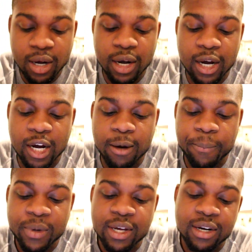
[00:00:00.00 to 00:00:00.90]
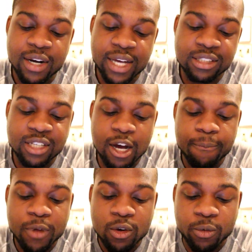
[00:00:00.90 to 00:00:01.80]
Um, next
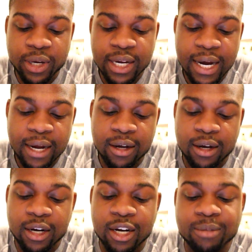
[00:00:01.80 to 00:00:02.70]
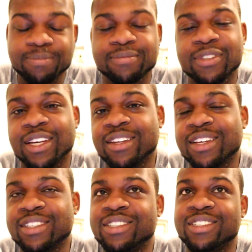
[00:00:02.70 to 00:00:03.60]
up, we got, um, and
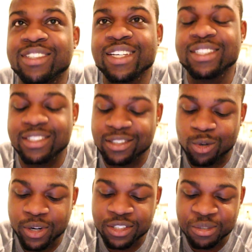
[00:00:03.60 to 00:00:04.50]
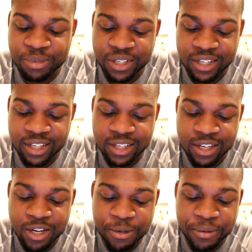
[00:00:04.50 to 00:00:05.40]
this this is going to be,
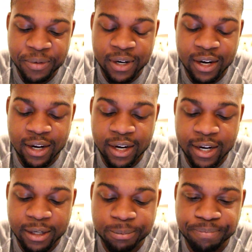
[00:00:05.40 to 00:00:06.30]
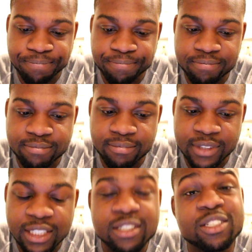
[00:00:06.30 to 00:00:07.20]
um,
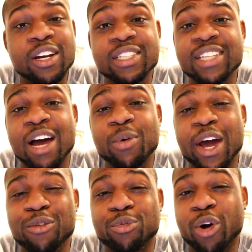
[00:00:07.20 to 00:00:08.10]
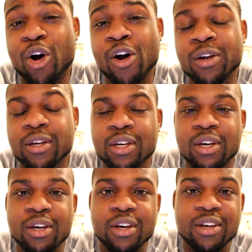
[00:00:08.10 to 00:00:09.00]
it's going to sound kind of wrong
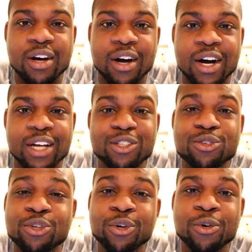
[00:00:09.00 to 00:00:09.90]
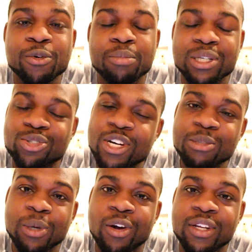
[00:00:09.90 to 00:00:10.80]
uh, to do, but
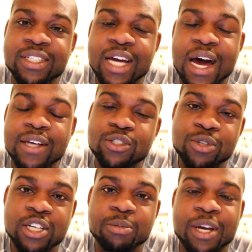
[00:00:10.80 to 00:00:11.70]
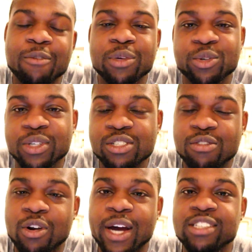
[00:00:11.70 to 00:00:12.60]
trust me on this, guys. Trust me, I've been doing this
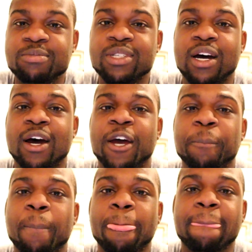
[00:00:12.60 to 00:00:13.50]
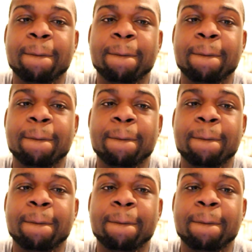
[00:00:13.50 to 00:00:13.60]
for quite some time.